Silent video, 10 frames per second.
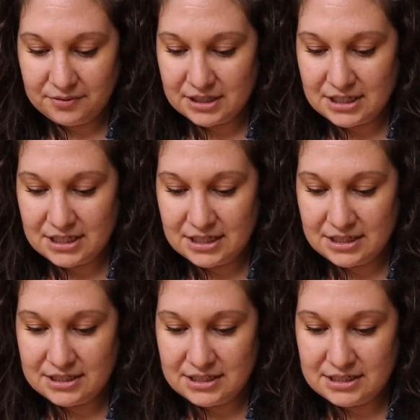We're
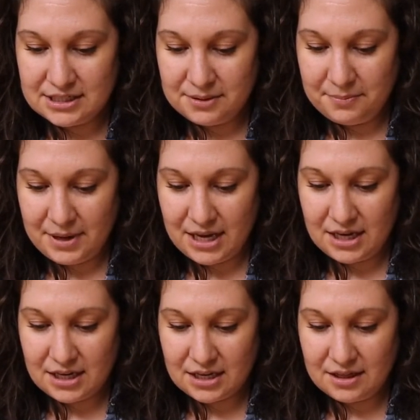gonna need to
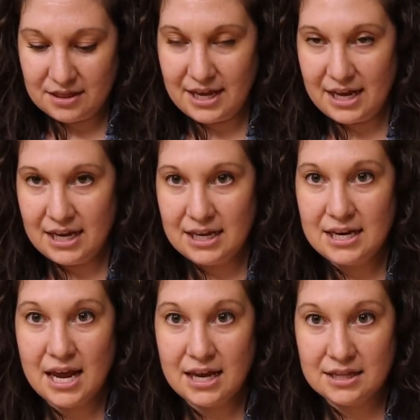make the head
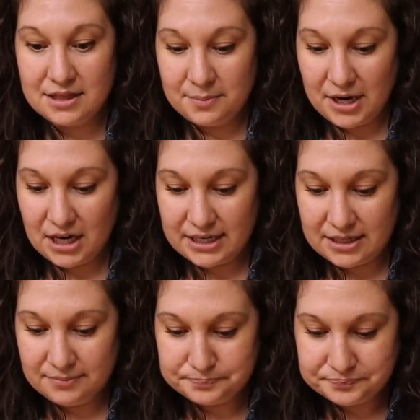and the
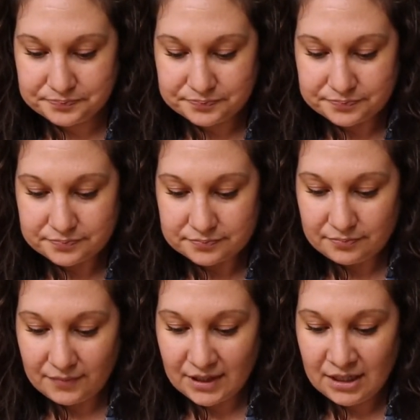body.
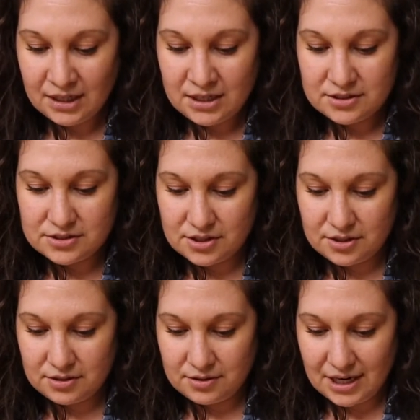
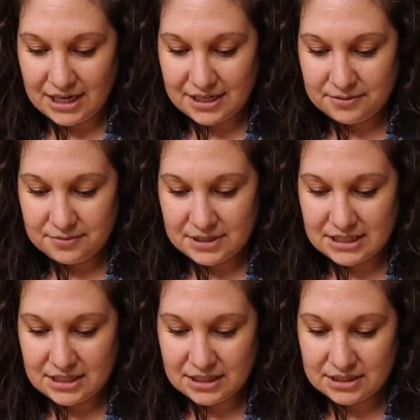So I
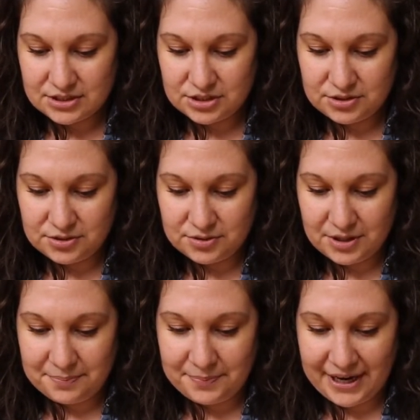would do
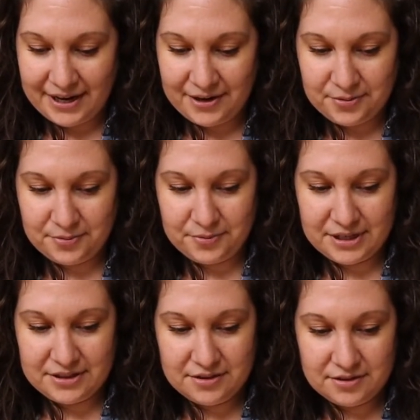about
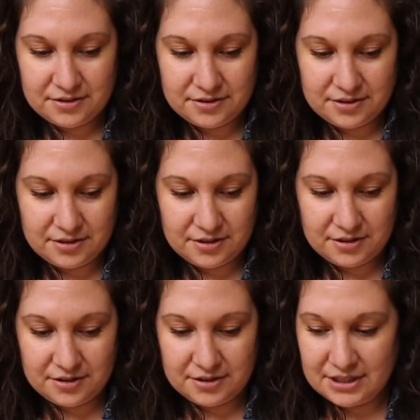
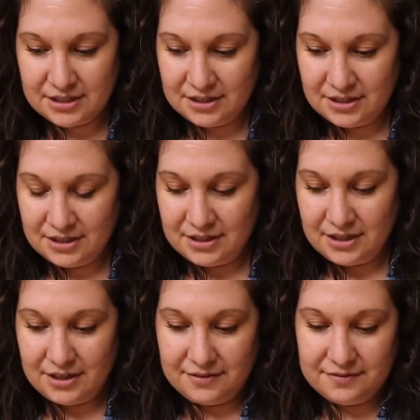1/3
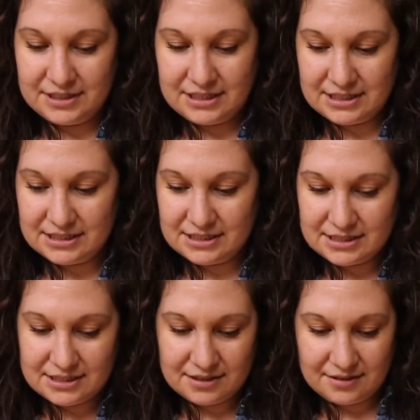of it
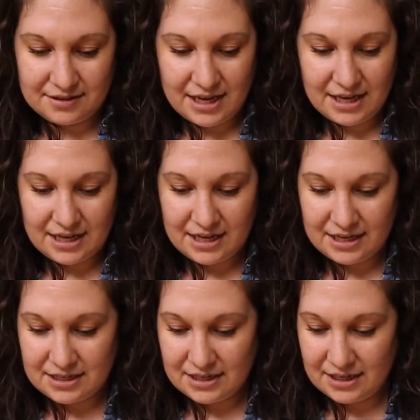is the
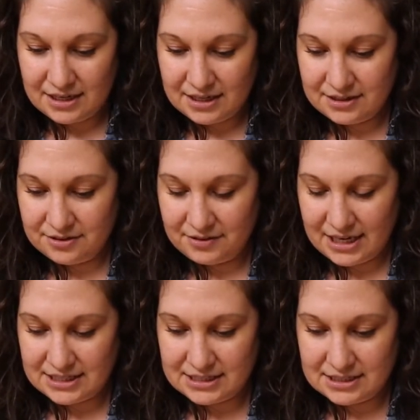head and the
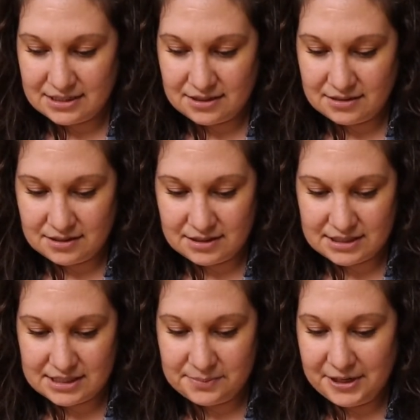rest
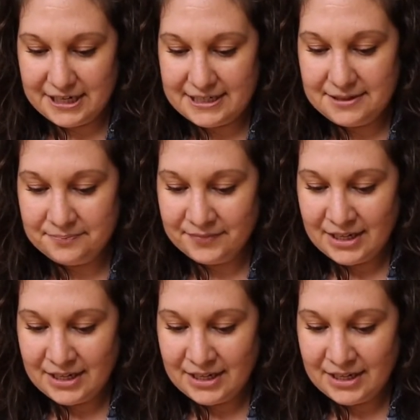is the body.